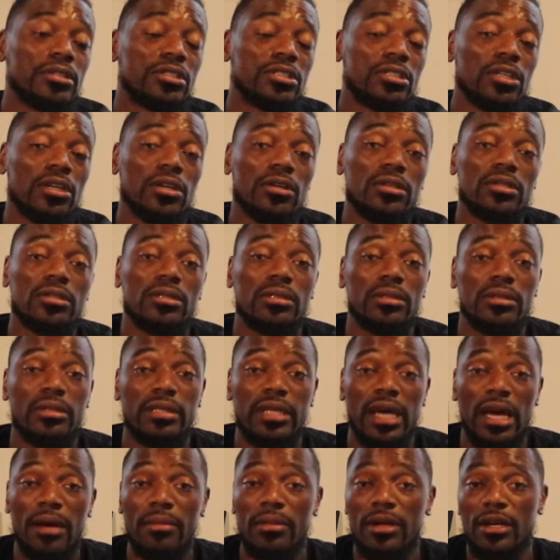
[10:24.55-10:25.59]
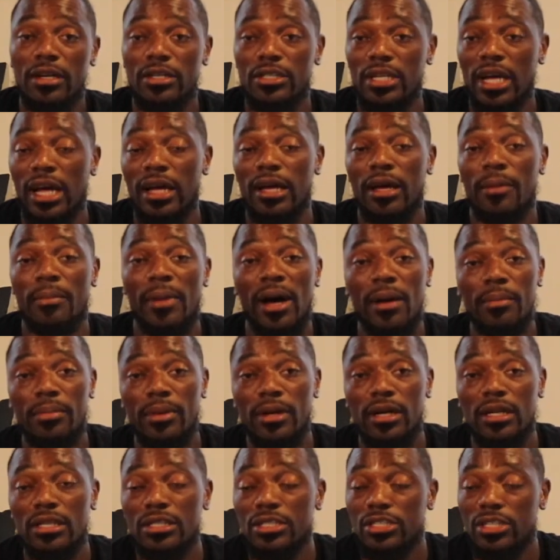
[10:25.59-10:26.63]
Sugar's damn near, in my
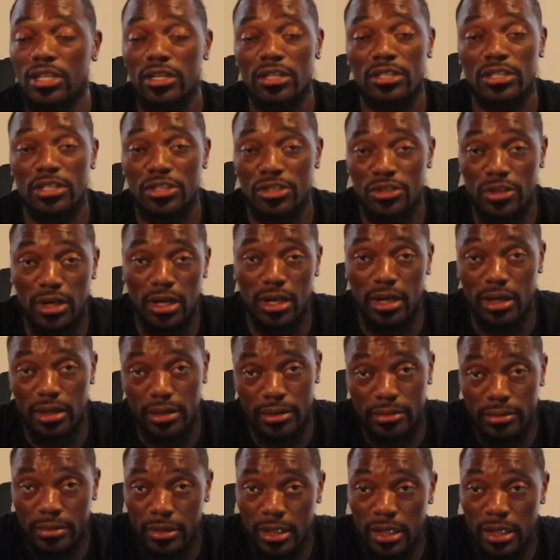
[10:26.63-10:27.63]
book, sugar's a drug.